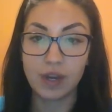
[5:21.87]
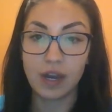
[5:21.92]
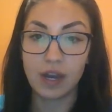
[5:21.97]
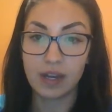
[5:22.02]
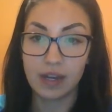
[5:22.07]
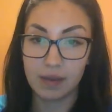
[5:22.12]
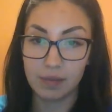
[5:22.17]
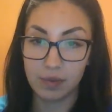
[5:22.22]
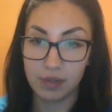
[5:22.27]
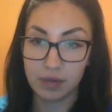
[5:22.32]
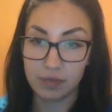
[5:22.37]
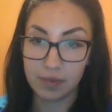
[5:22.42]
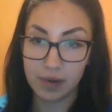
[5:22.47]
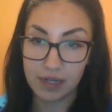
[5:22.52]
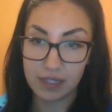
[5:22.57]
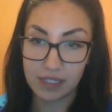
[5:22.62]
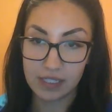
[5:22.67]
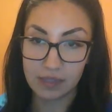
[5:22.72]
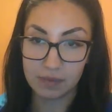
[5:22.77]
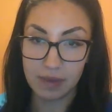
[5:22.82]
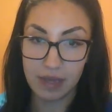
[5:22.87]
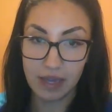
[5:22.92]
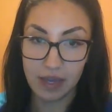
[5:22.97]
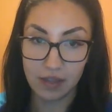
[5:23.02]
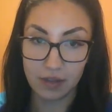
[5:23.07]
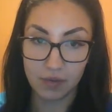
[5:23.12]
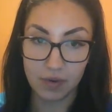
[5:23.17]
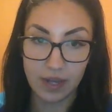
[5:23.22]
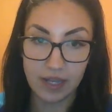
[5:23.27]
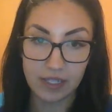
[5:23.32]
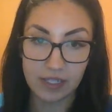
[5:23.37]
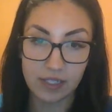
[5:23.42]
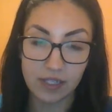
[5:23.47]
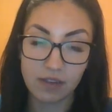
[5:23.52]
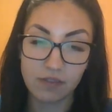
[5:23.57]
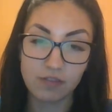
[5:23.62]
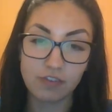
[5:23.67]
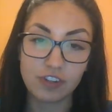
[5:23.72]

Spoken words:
unable to participate otherwise.